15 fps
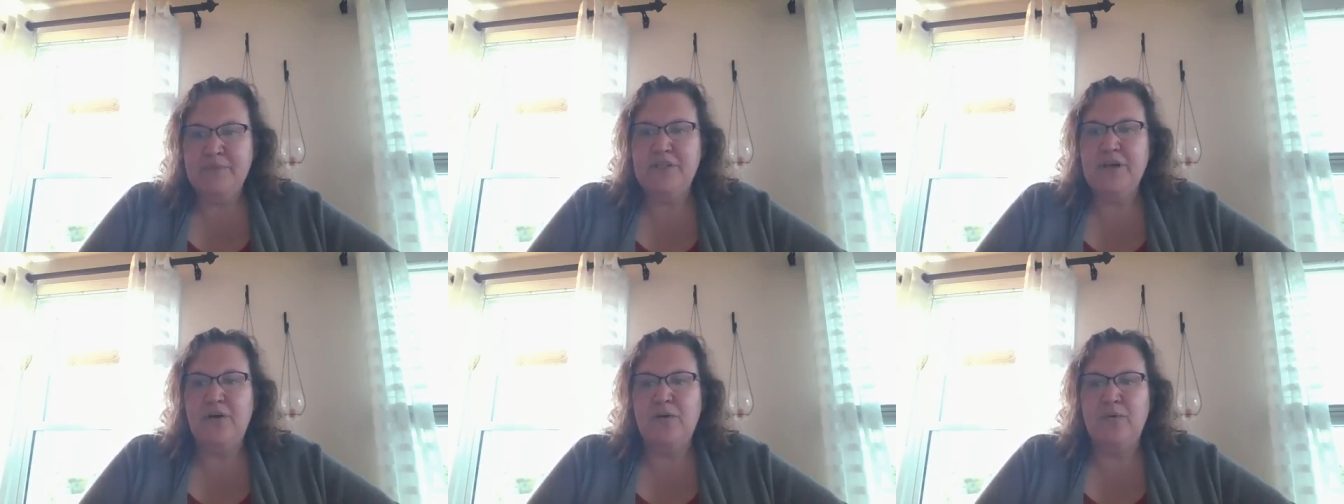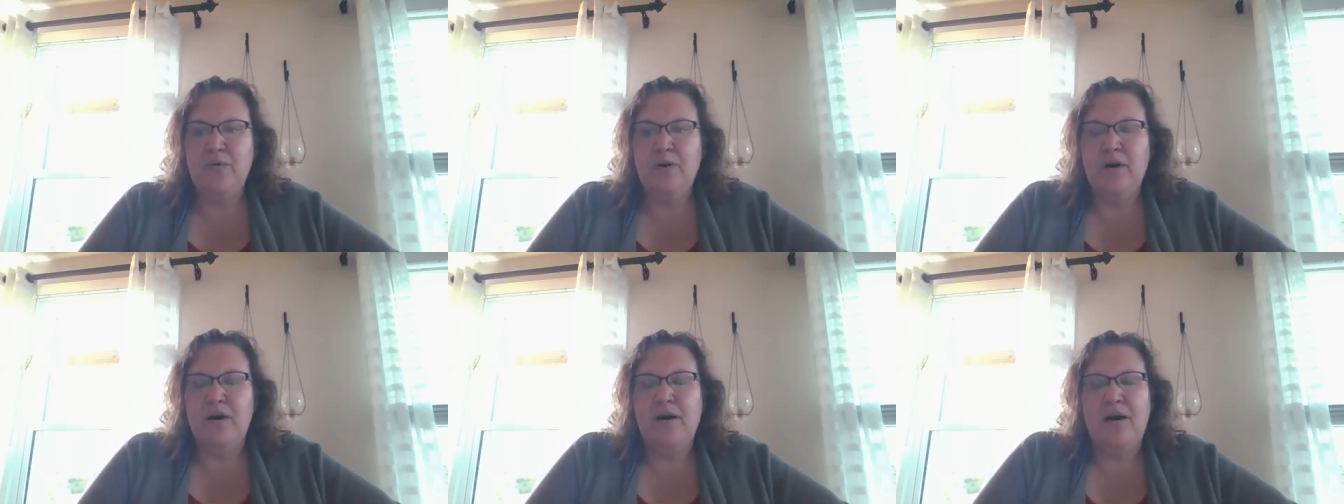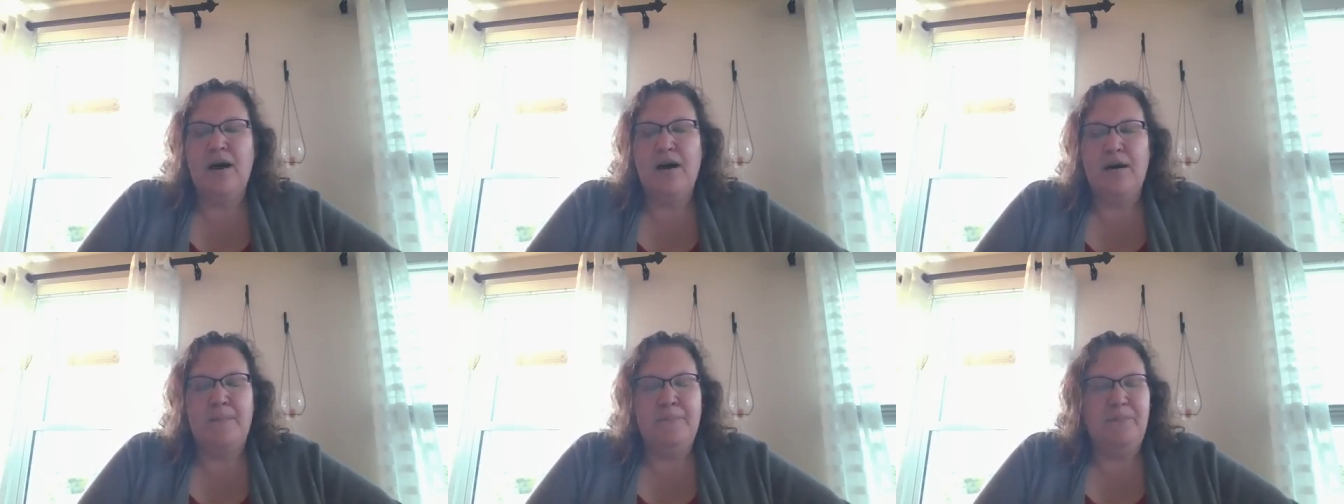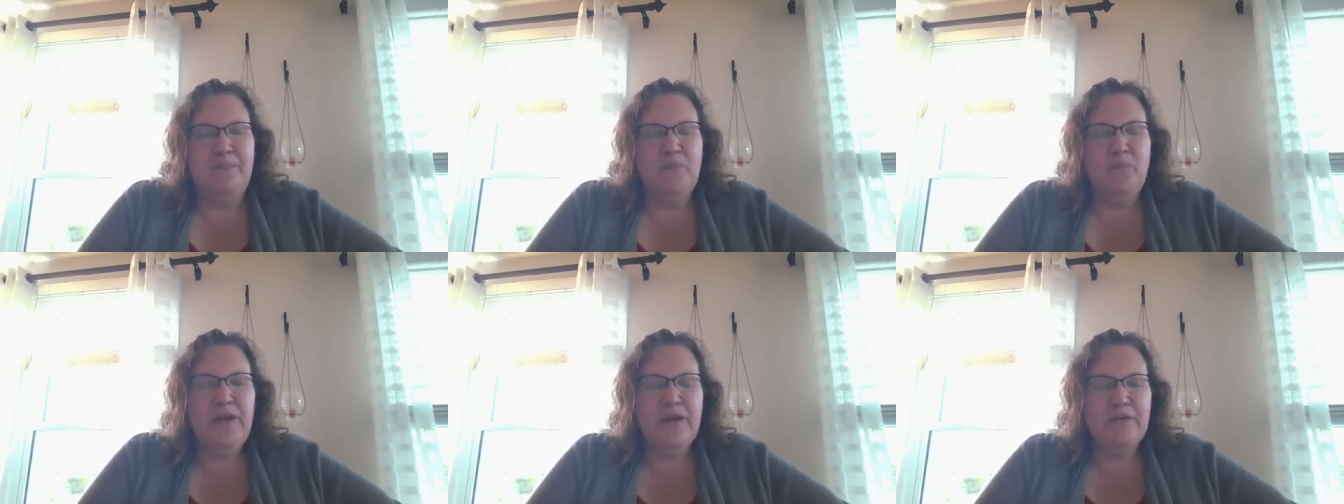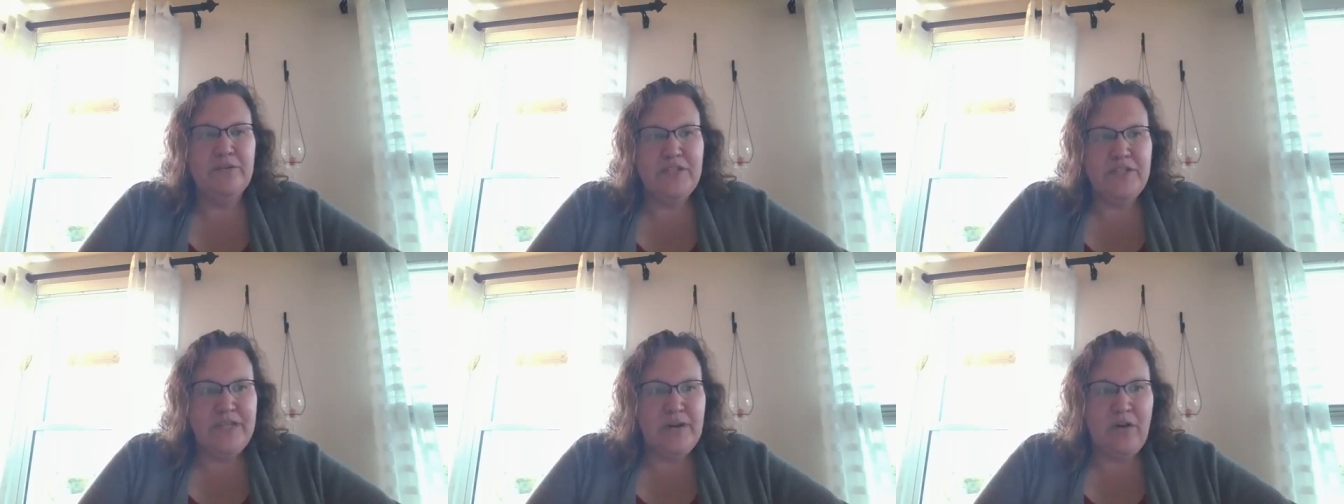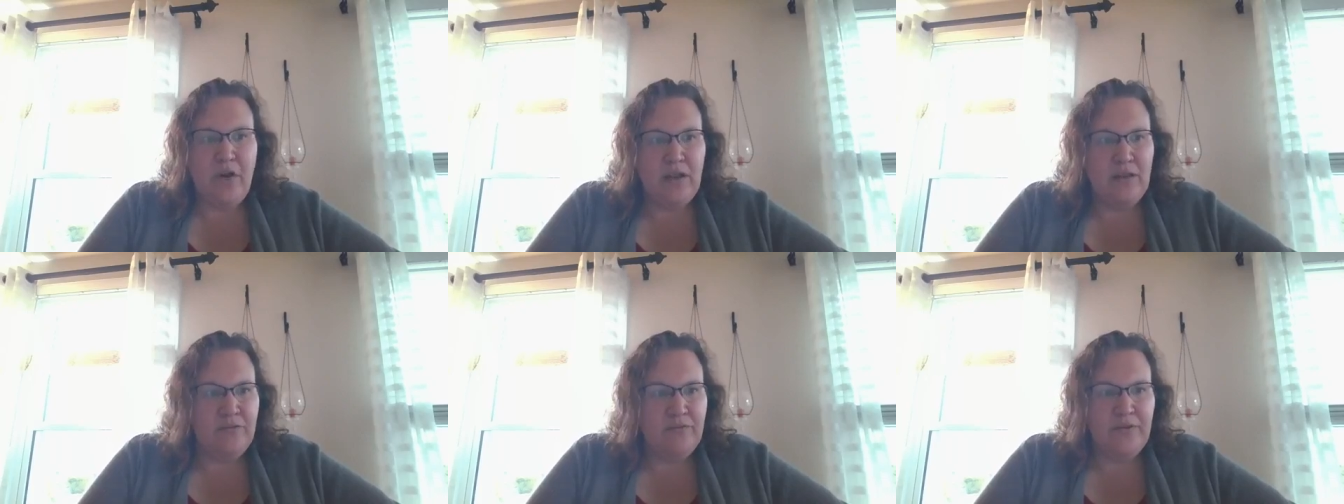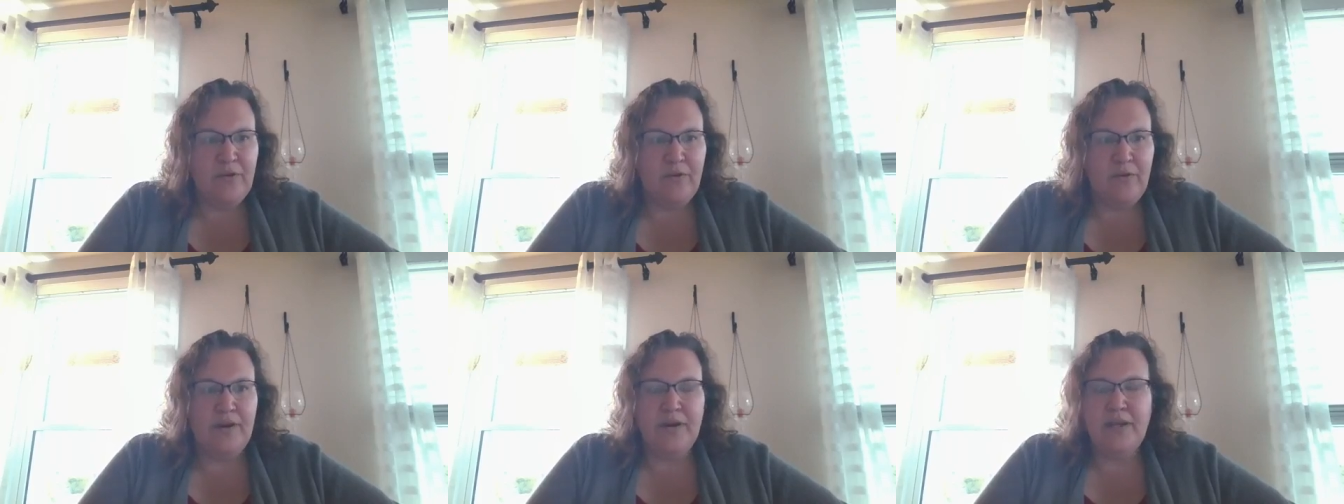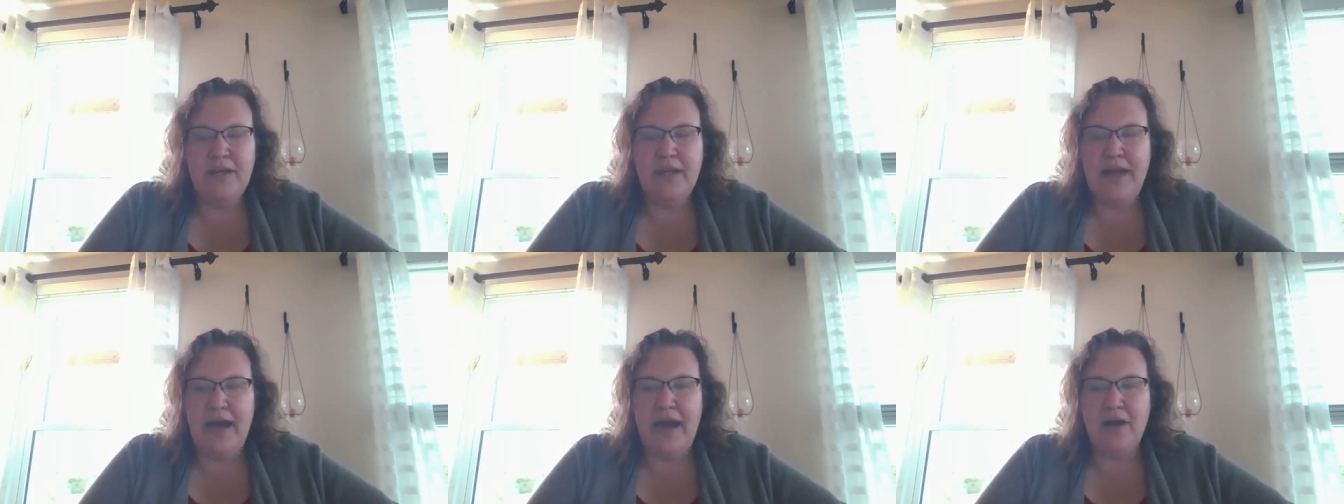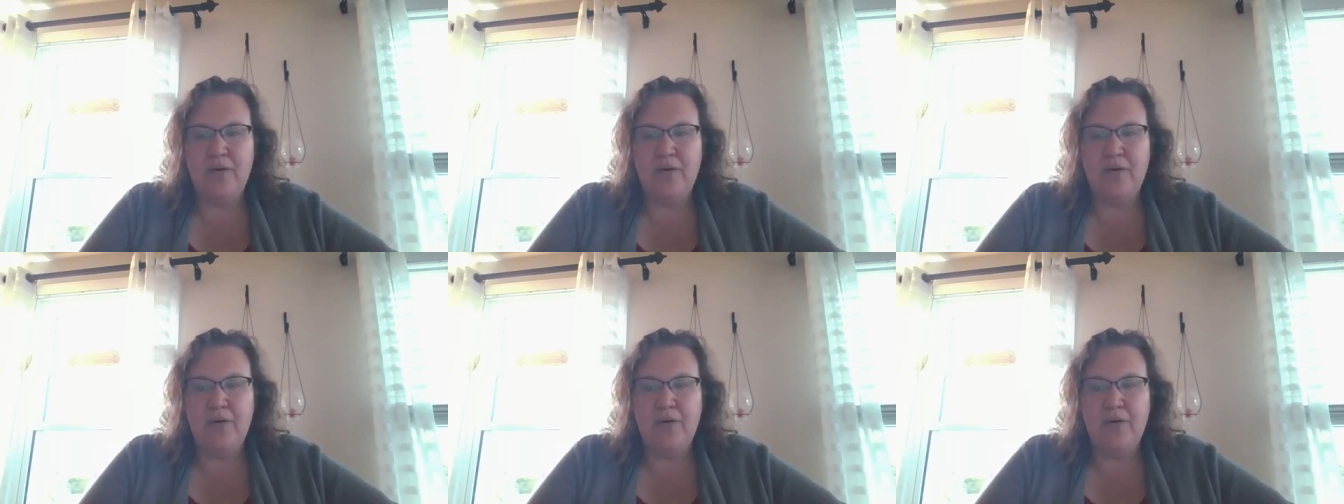So um, we understand all of you are